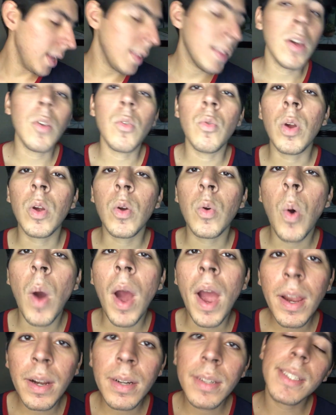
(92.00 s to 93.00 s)
it
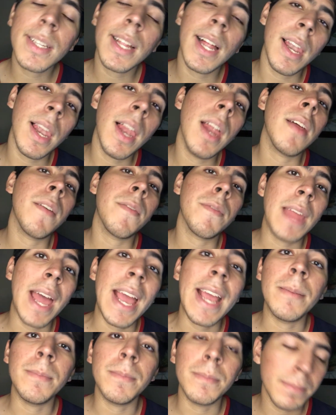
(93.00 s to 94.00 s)
requires a lot of
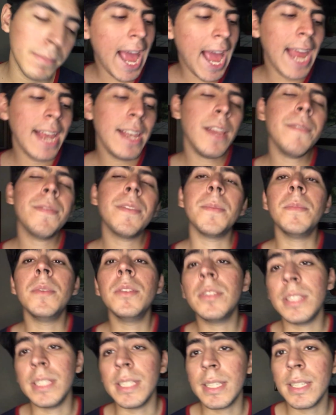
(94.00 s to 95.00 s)
time. I love the
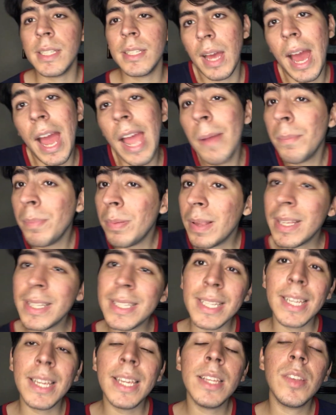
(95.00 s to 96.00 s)
music. I play
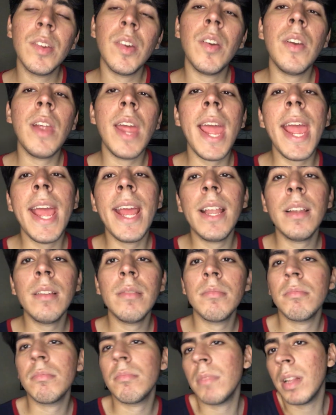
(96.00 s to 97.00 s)
the guitar
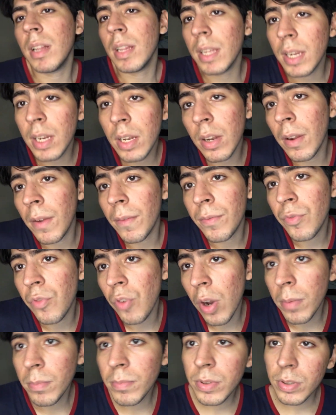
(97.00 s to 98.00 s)
and a little of
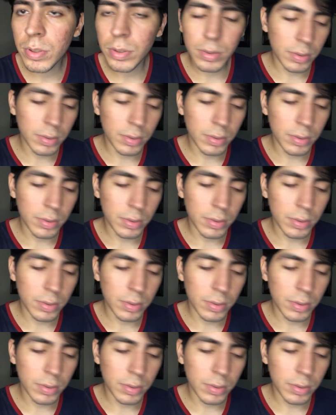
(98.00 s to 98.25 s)
drums.